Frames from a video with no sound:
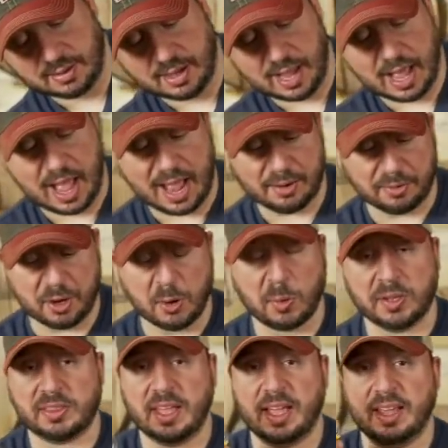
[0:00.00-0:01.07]
I, I don't know
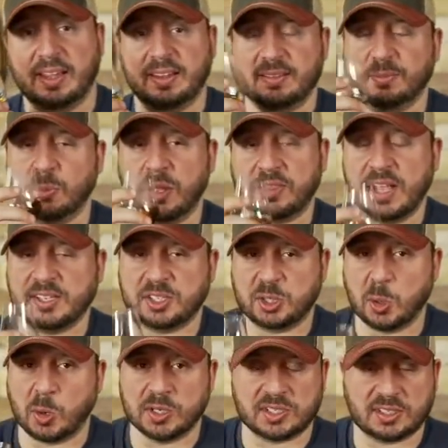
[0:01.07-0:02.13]
what they what they
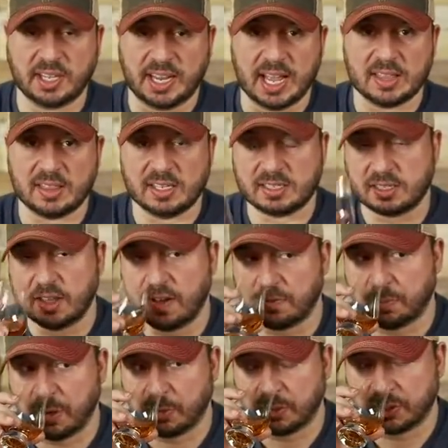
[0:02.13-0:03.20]
source to get this
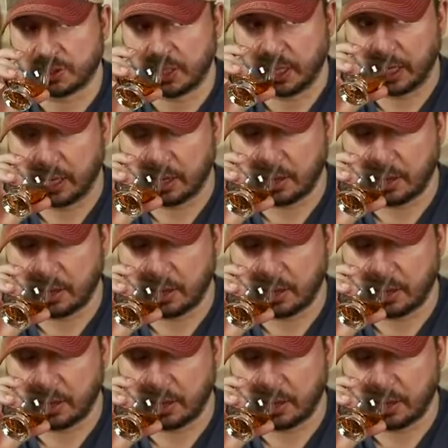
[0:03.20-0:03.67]
stuff, but we'll see.